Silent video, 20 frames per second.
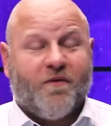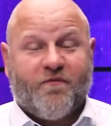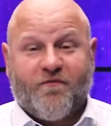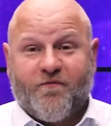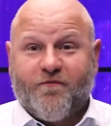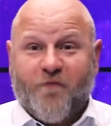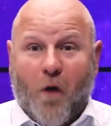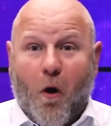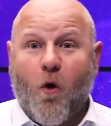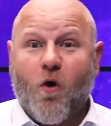
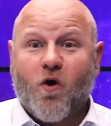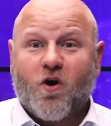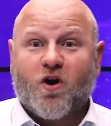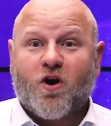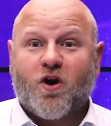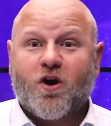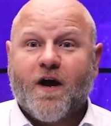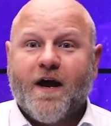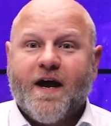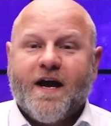
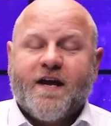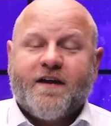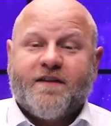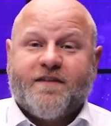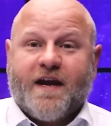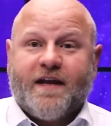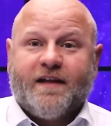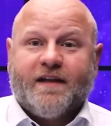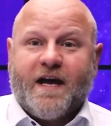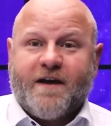before
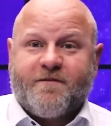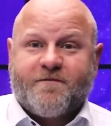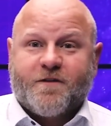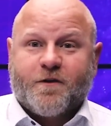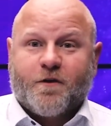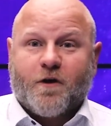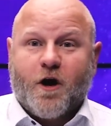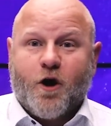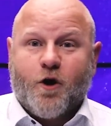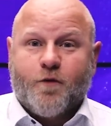they left
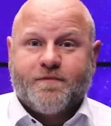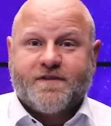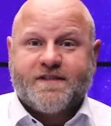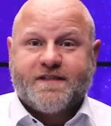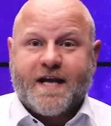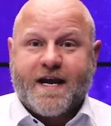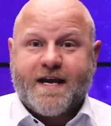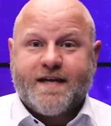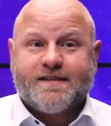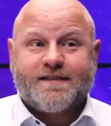their home
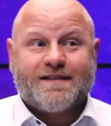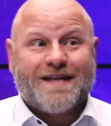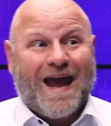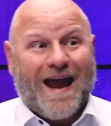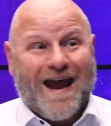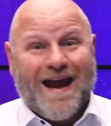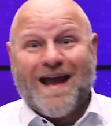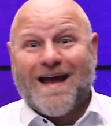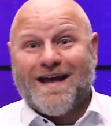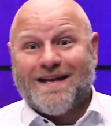states
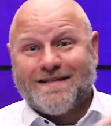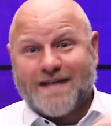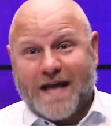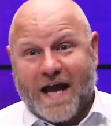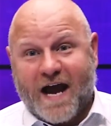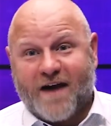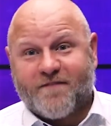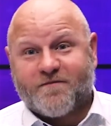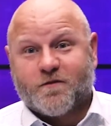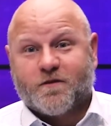and
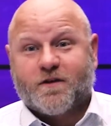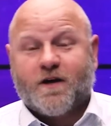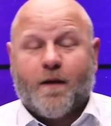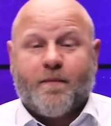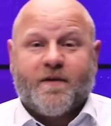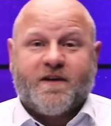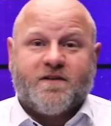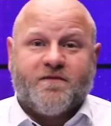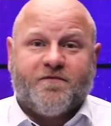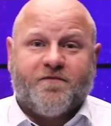after
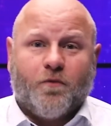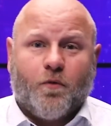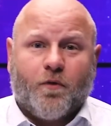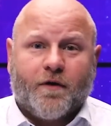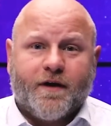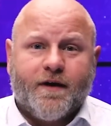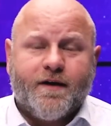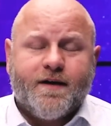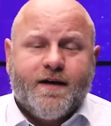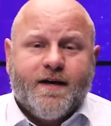coming to
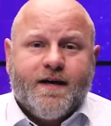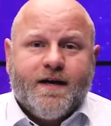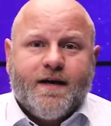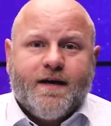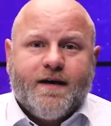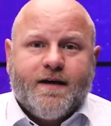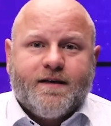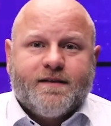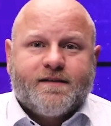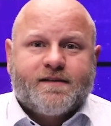Florida.
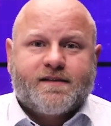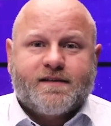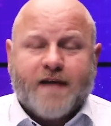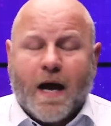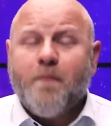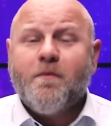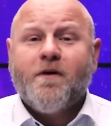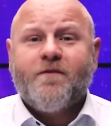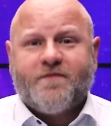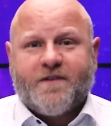
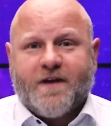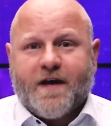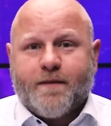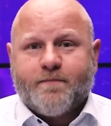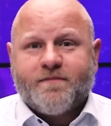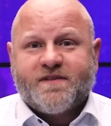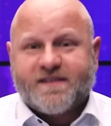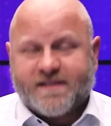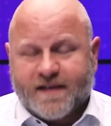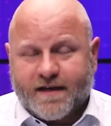Some of
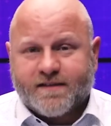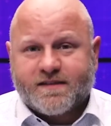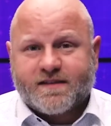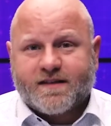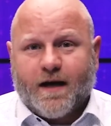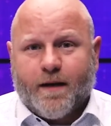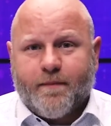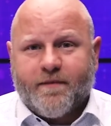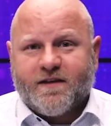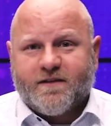them since
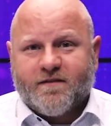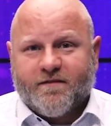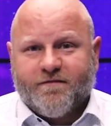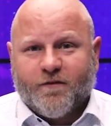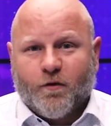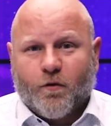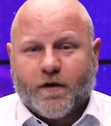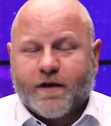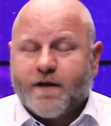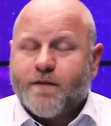coming to
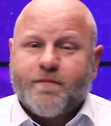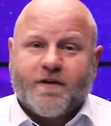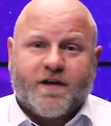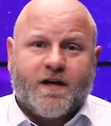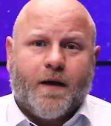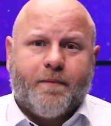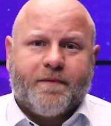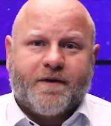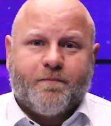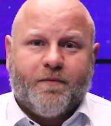Florida and
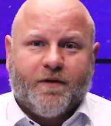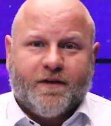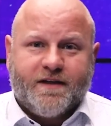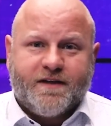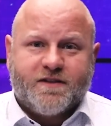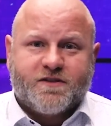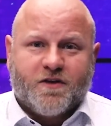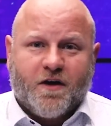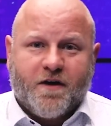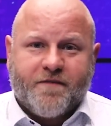becoming
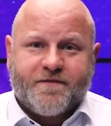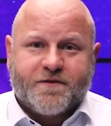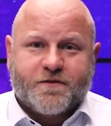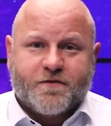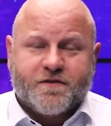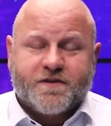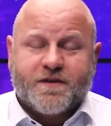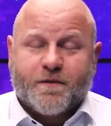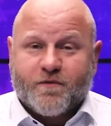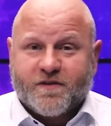police
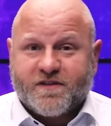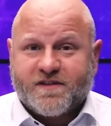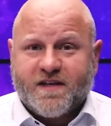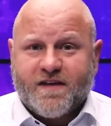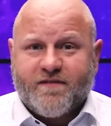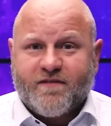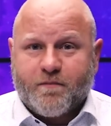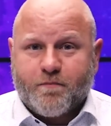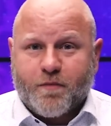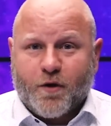officers and
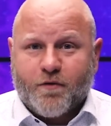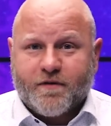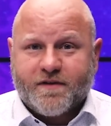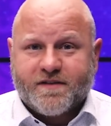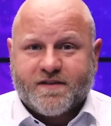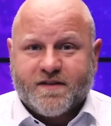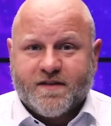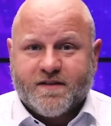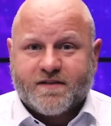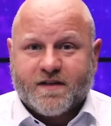receiving
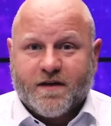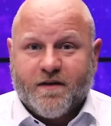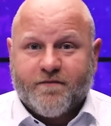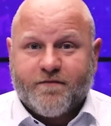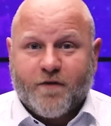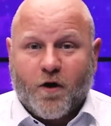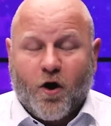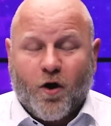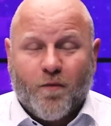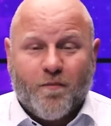bonuses of
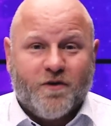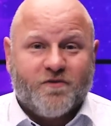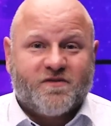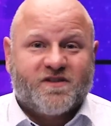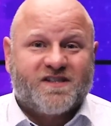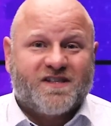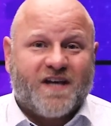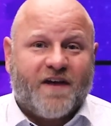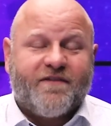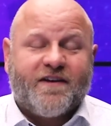
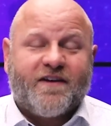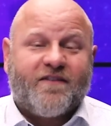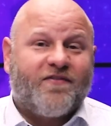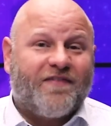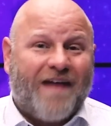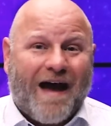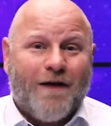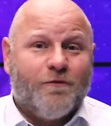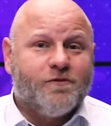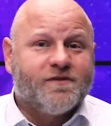almost
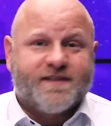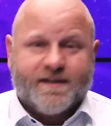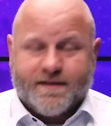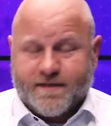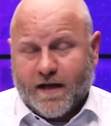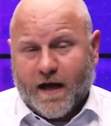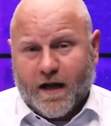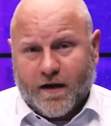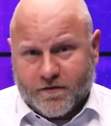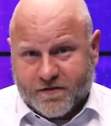
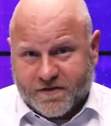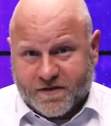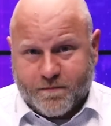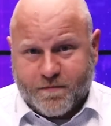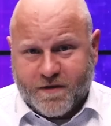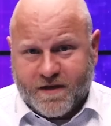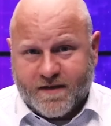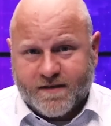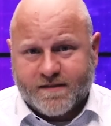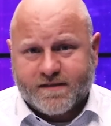$7,000
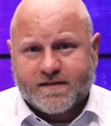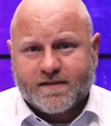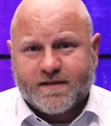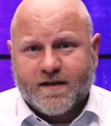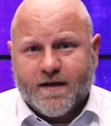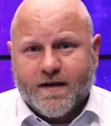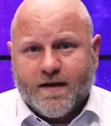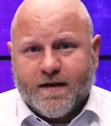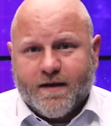apiece